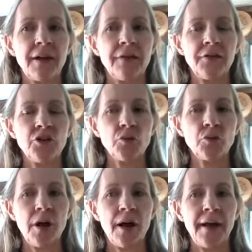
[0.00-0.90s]
And
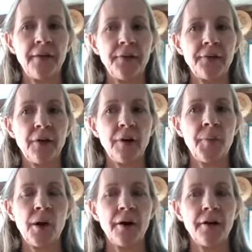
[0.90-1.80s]
visualize a
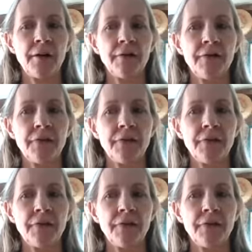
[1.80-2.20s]
part of